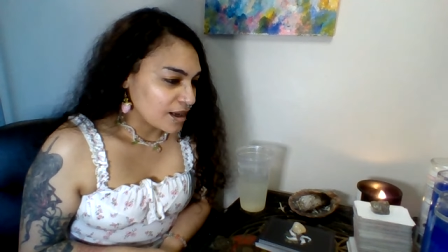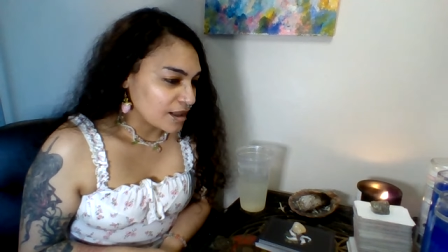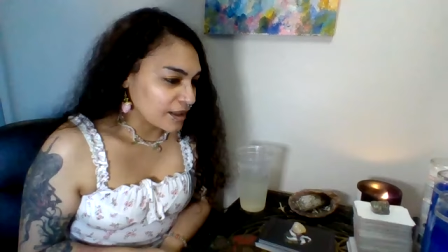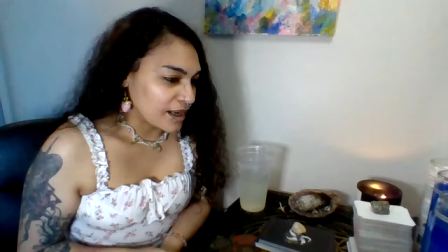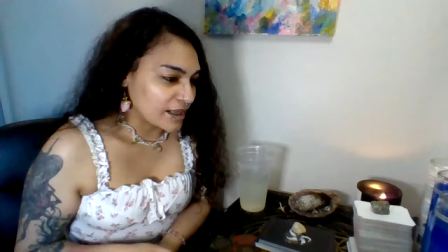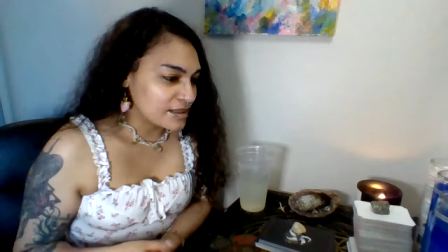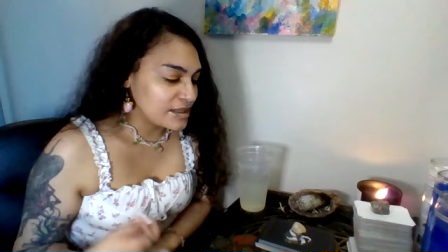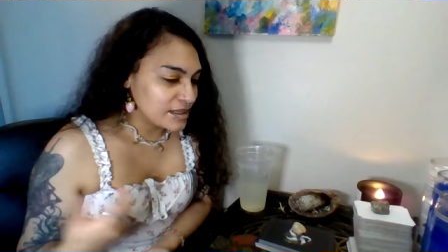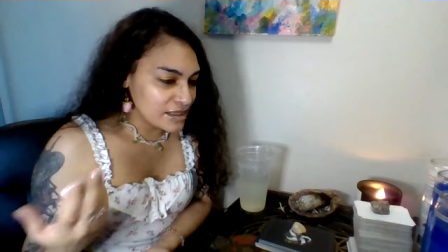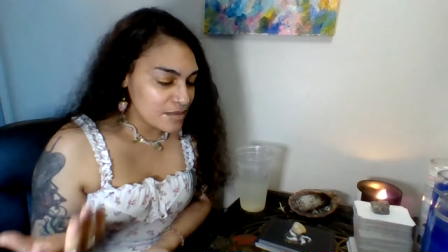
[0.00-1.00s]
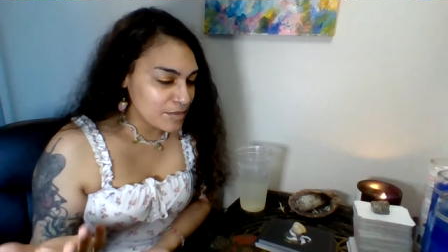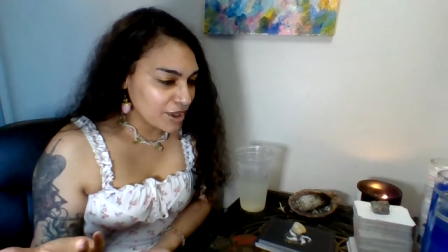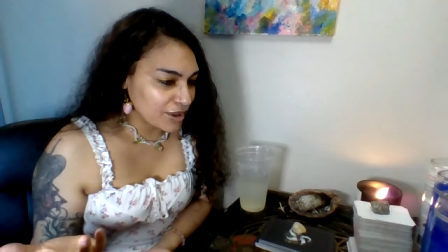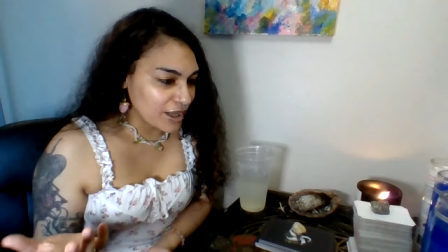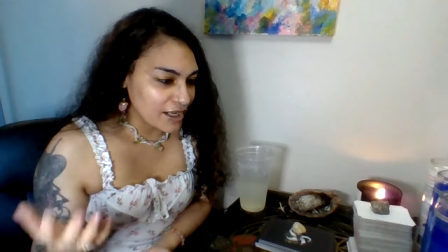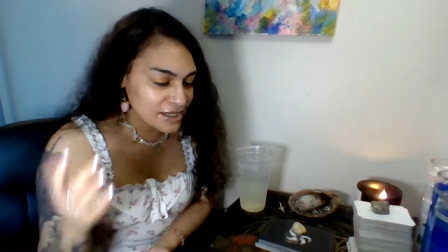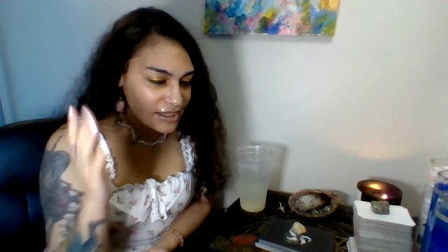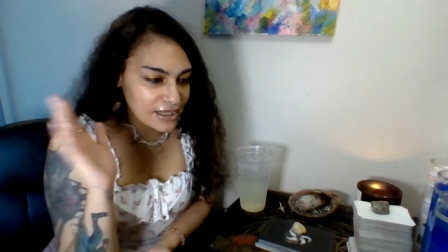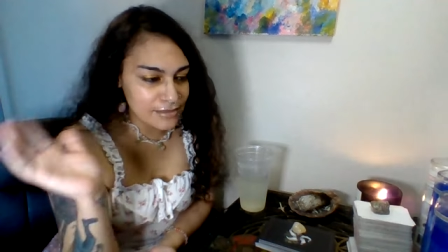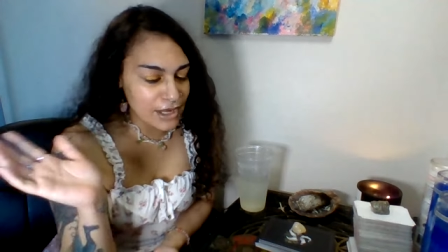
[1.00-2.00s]
like I could see it in the mirror, I could
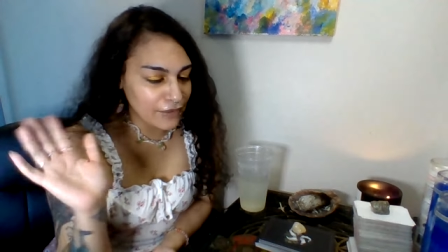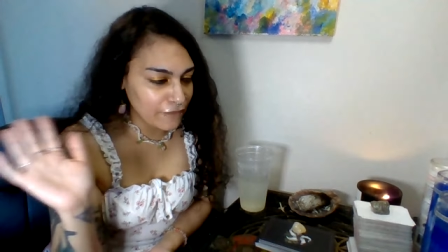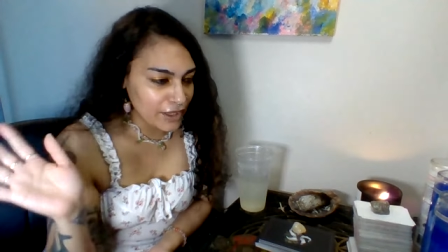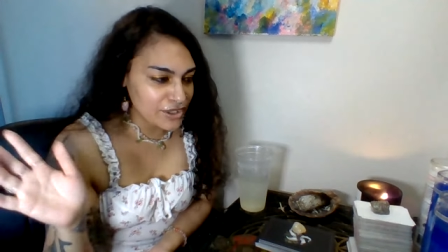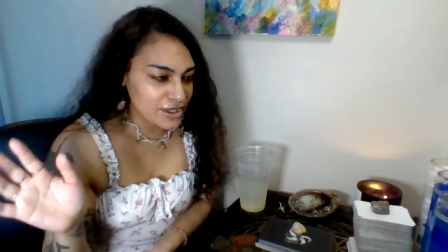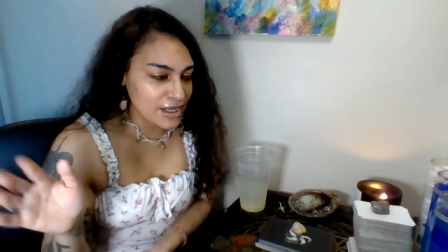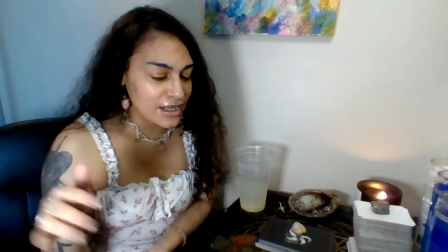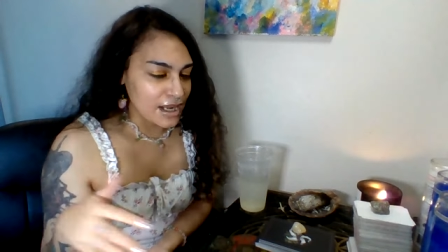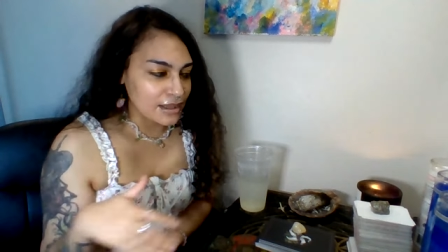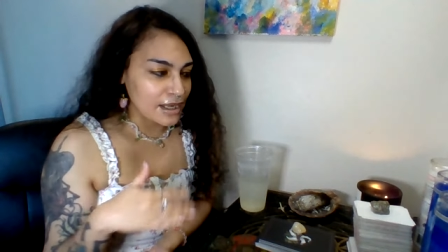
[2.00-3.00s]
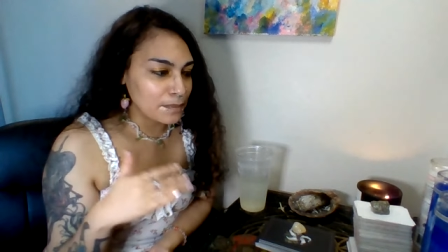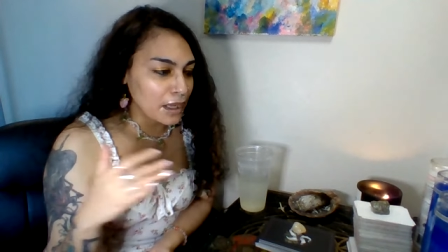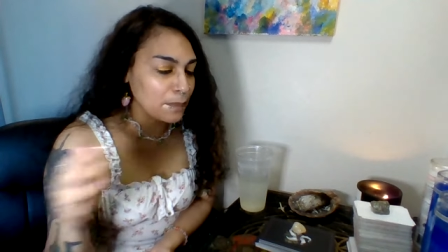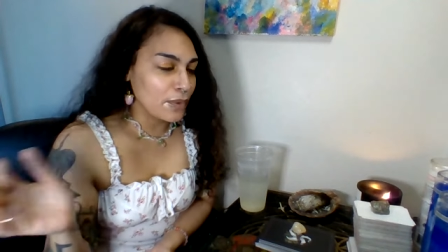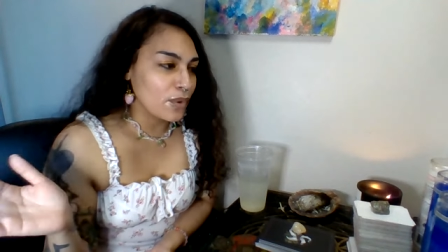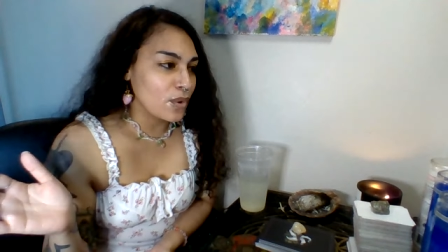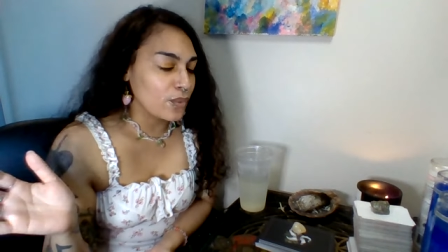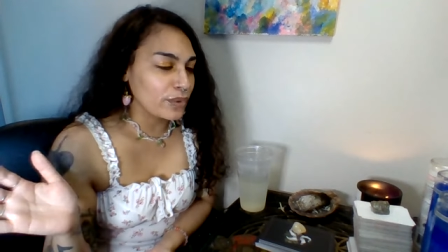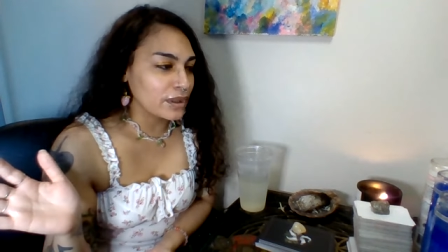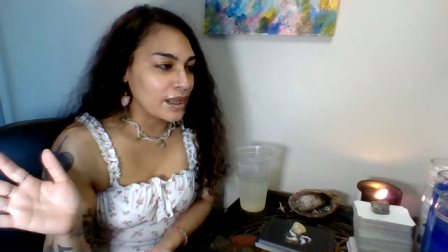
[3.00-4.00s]
see it in my reflection, and like people
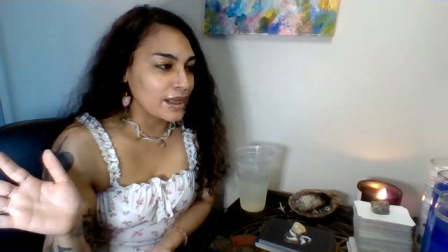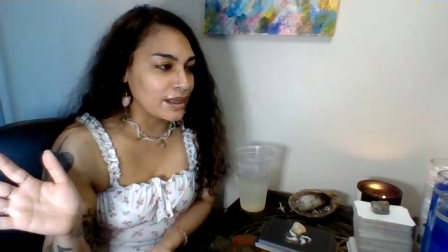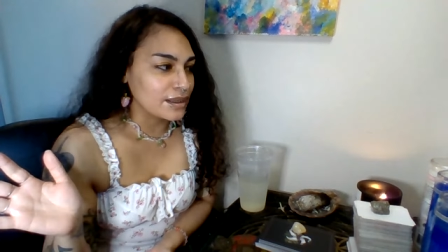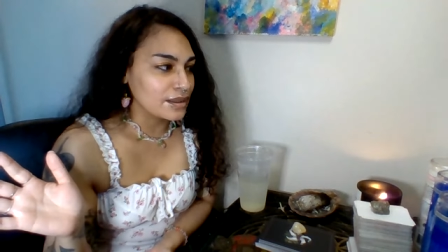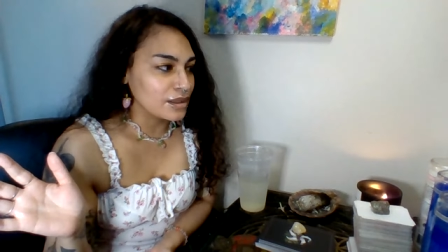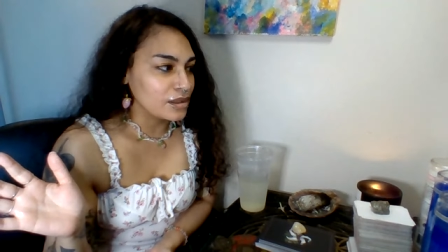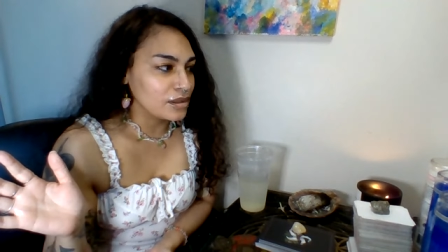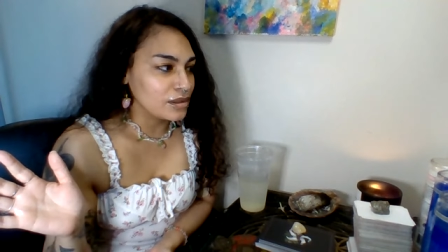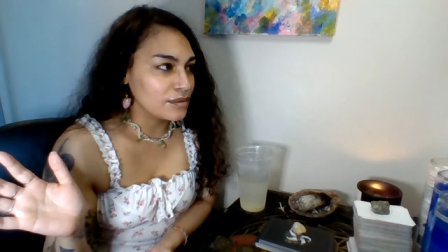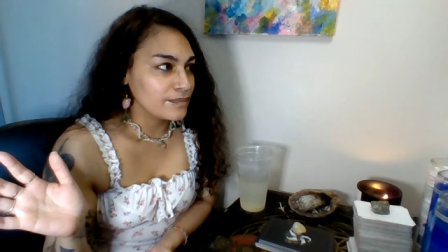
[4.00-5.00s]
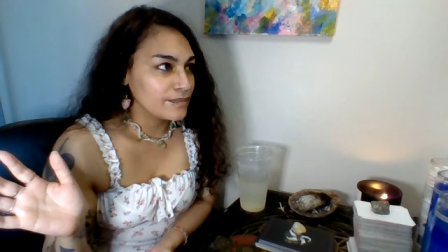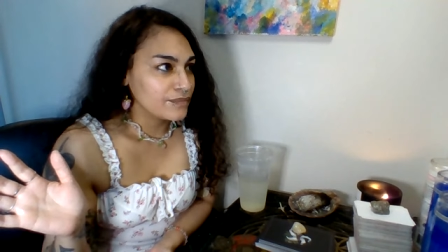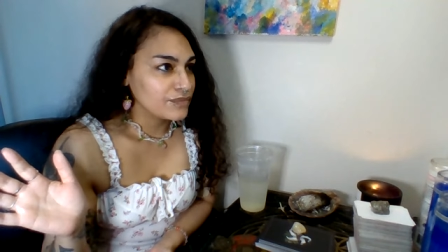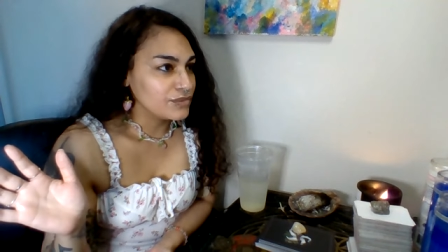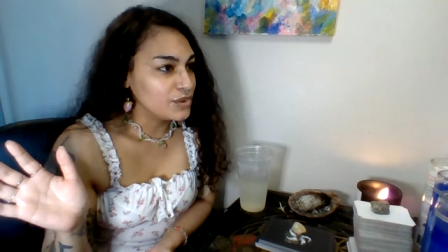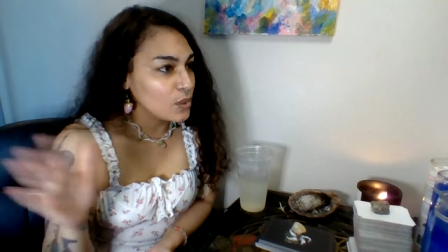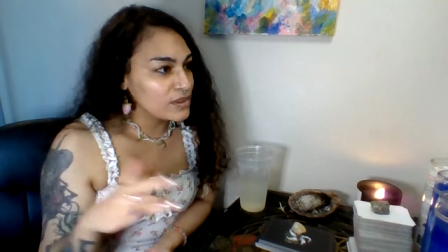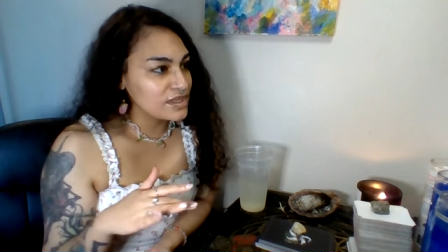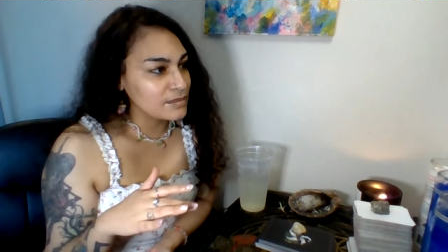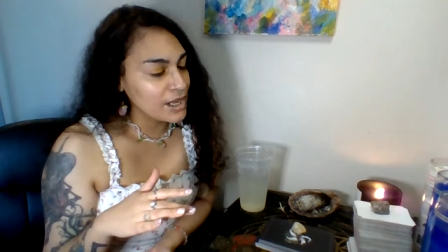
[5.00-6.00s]
were like
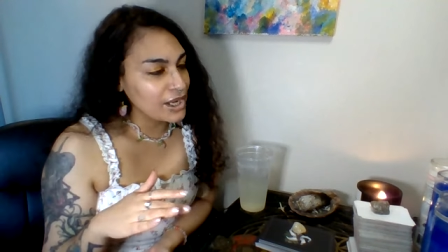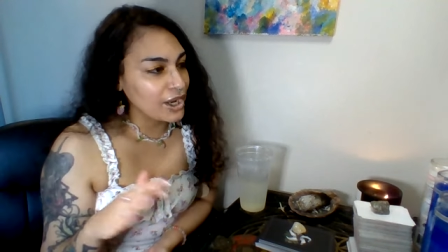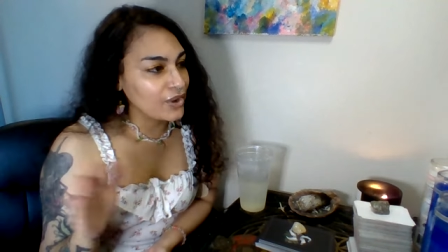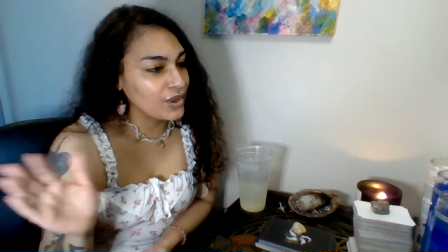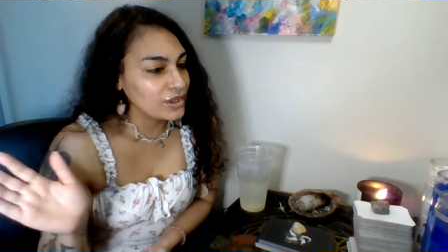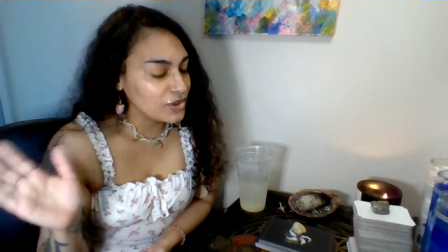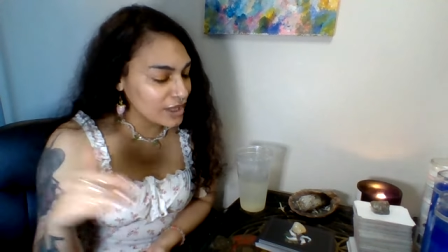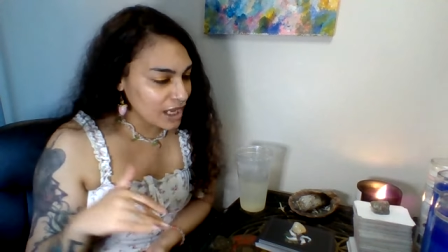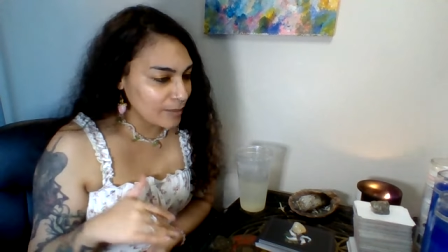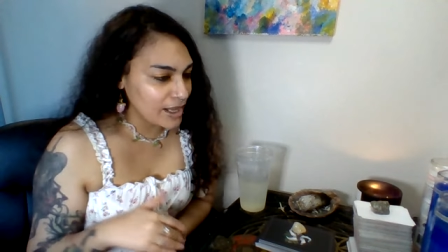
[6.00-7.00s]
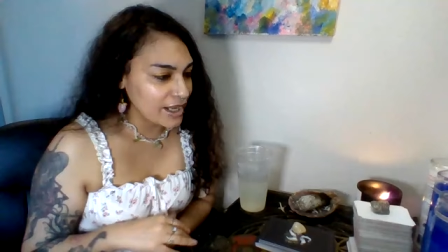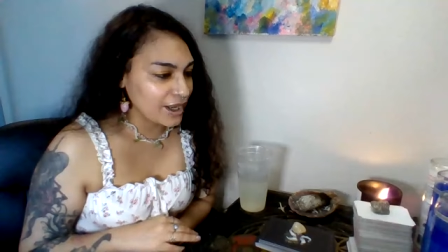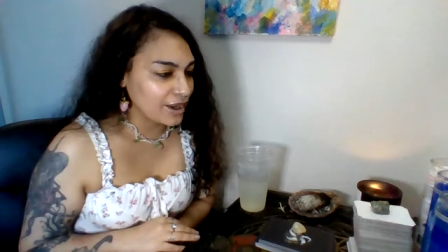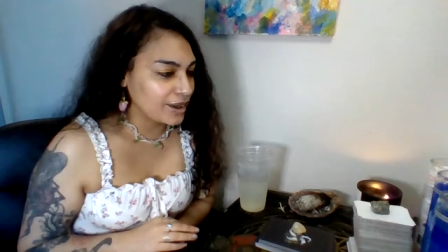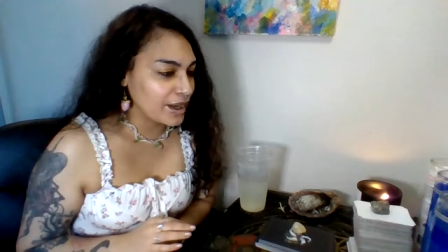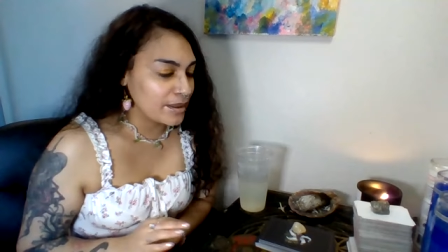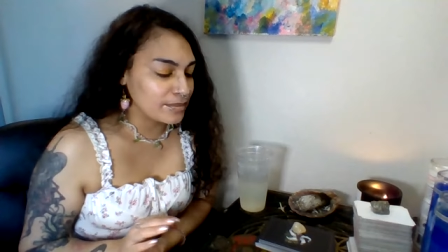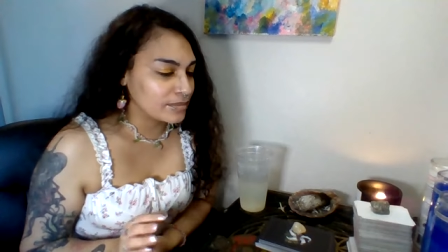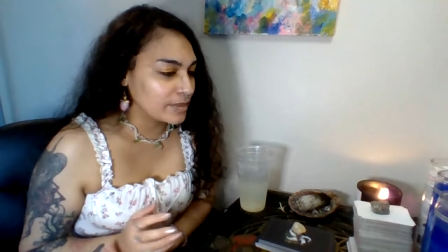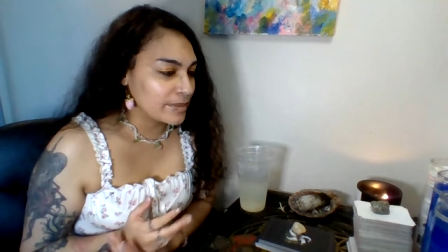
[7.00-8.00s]
noticing my hair and looking at my hair,
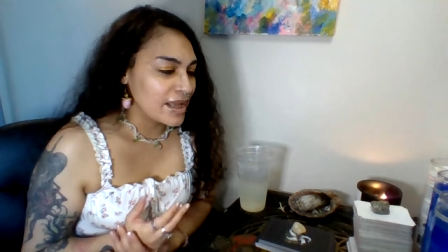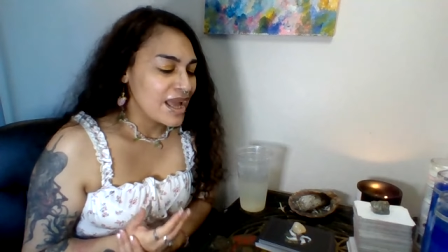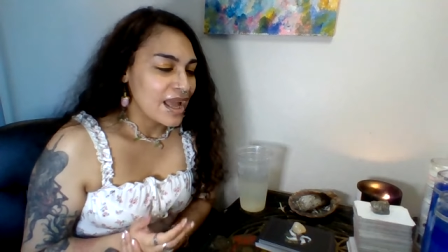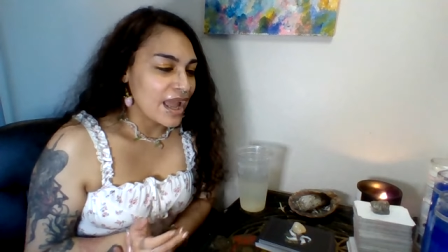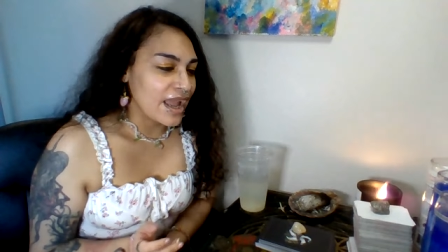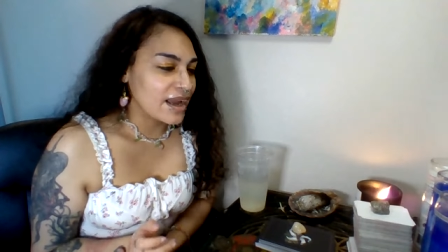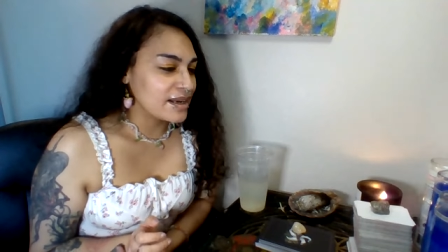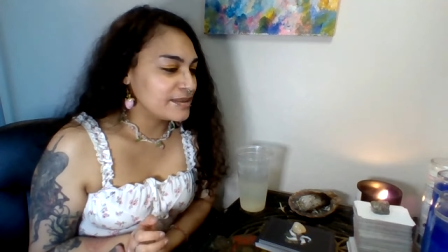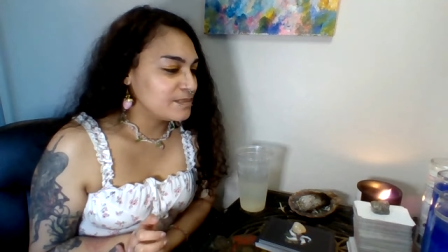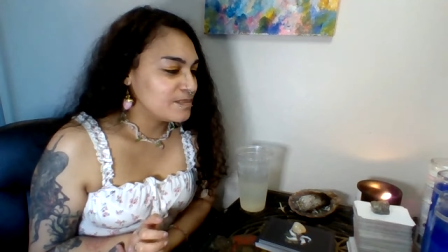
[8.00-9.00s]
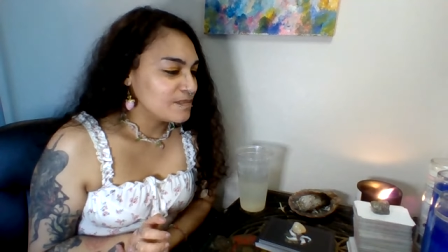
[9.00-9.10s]
and and